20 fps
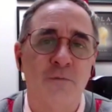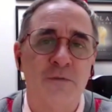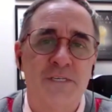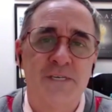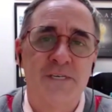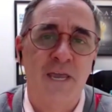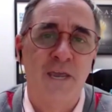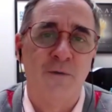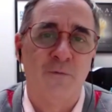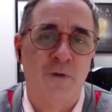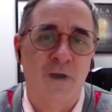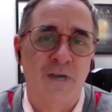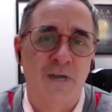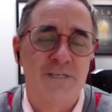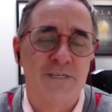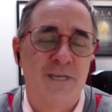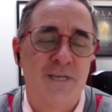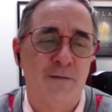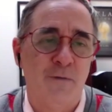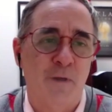State, where I
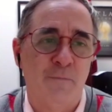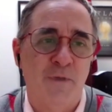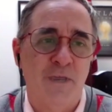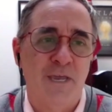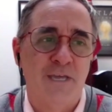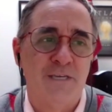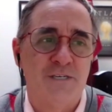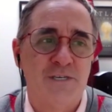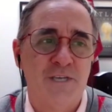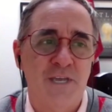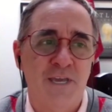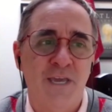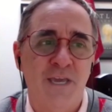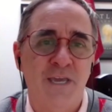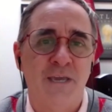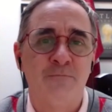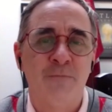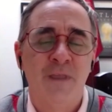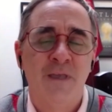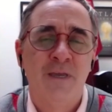just got my
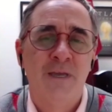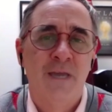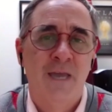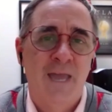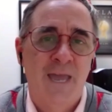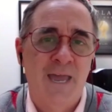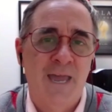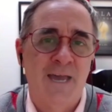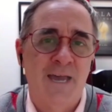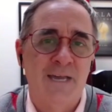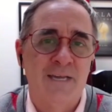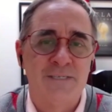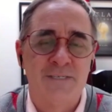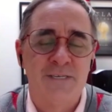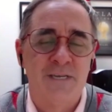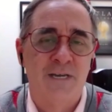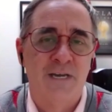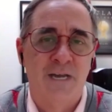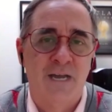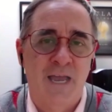PhD, has
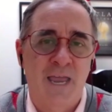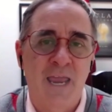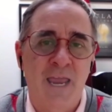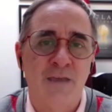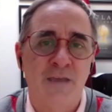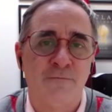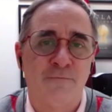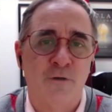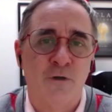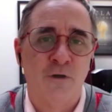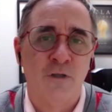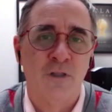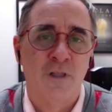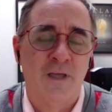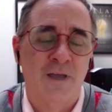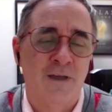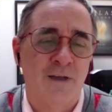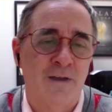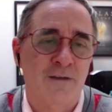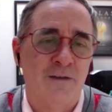uh, a handful
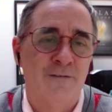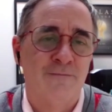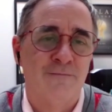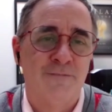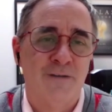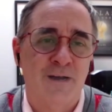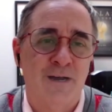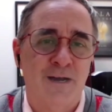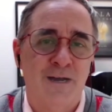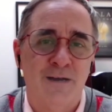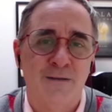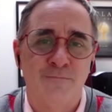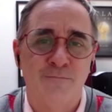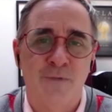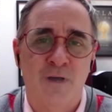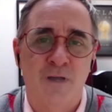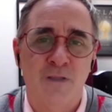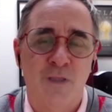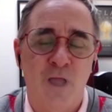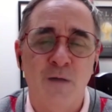of uh,
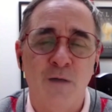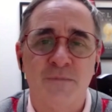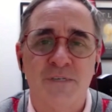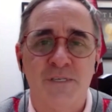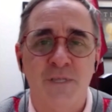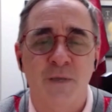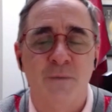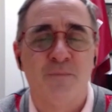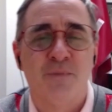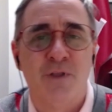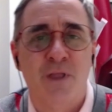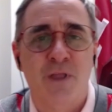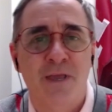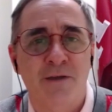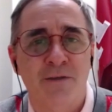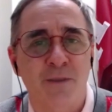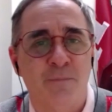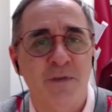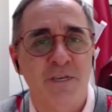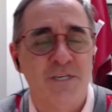alums that play
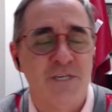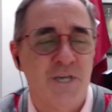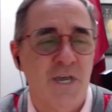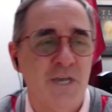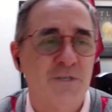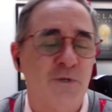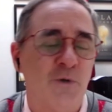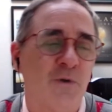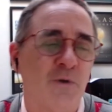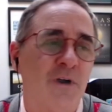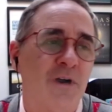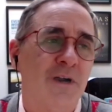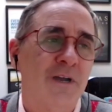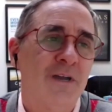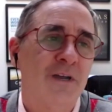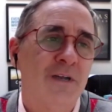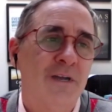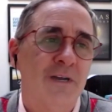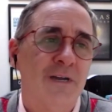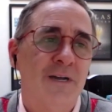on the P G A Tour,
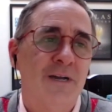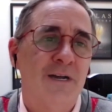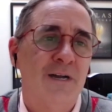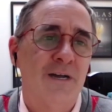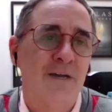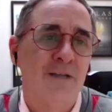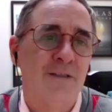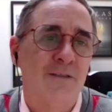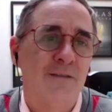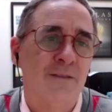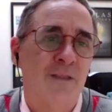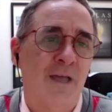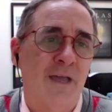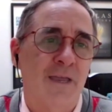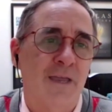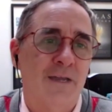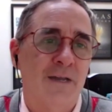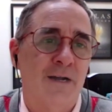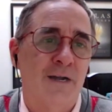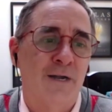uh,
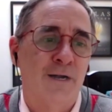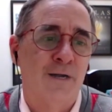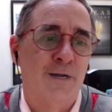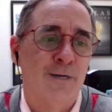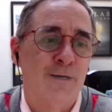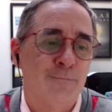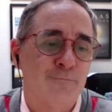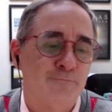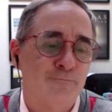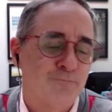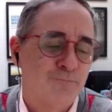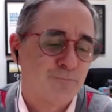like um,